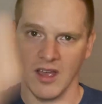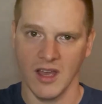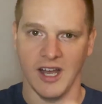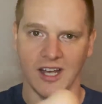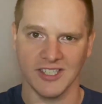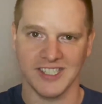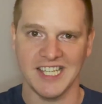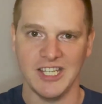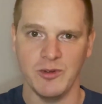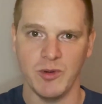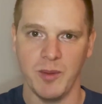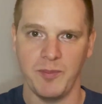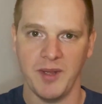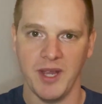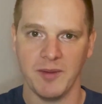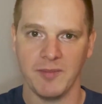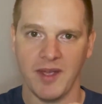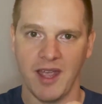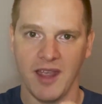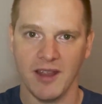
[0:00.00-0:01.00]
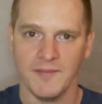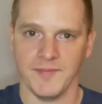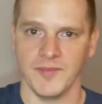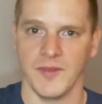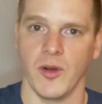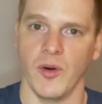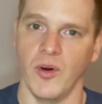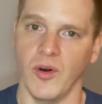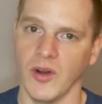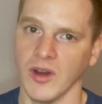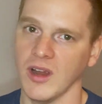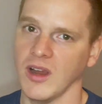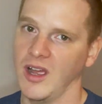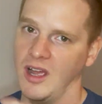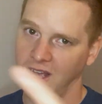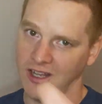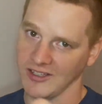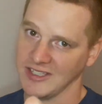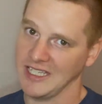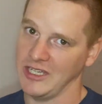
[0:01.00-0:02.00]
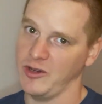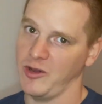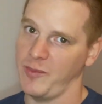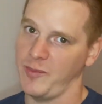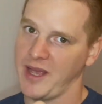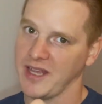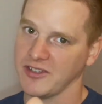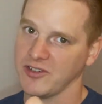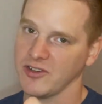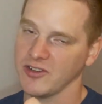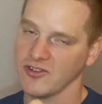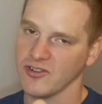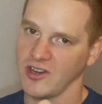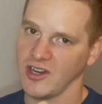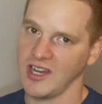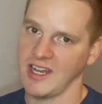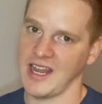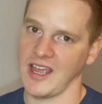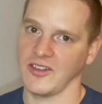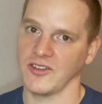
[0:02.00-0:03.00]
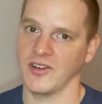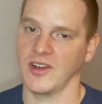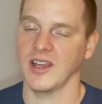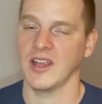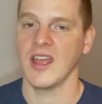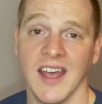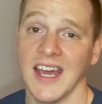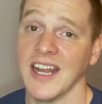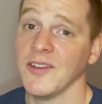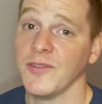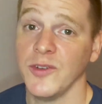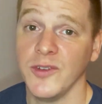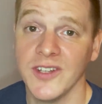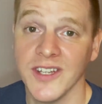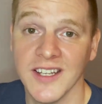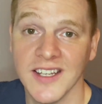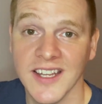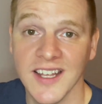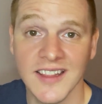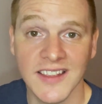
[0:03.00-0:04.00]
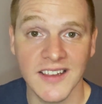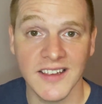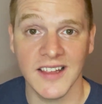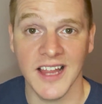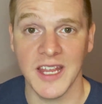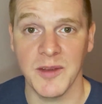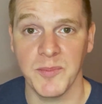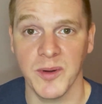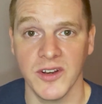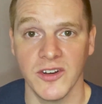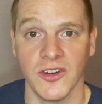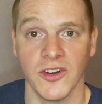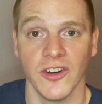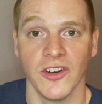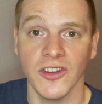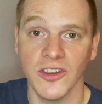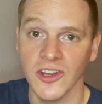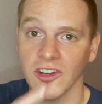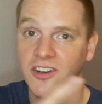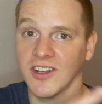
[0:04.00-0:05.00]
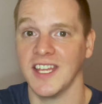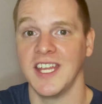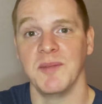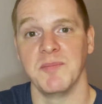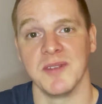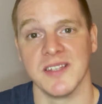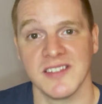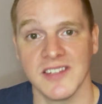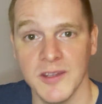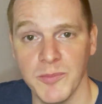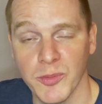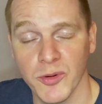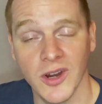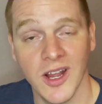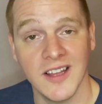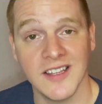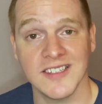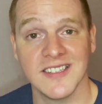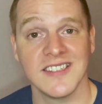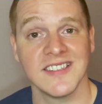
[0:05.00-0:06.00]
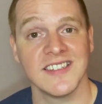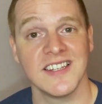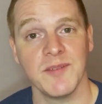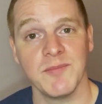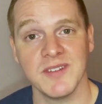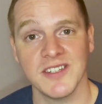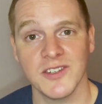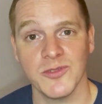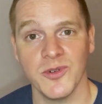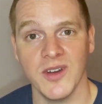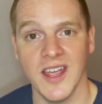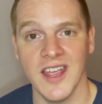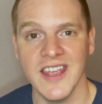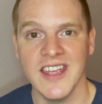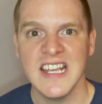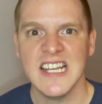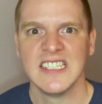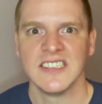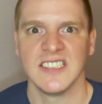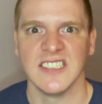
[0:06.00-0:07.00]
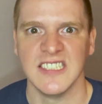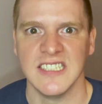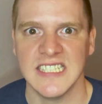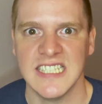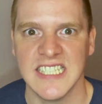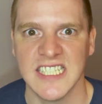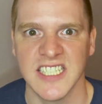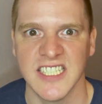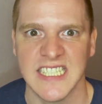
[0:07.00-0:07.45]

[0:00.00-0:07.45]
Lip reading: I'll see you at Bing Bang, or I'll see you at Mastering Trick and Gathering. And if you didn't hit the like button earlier to keep the sleep paralysis demons away, then hit it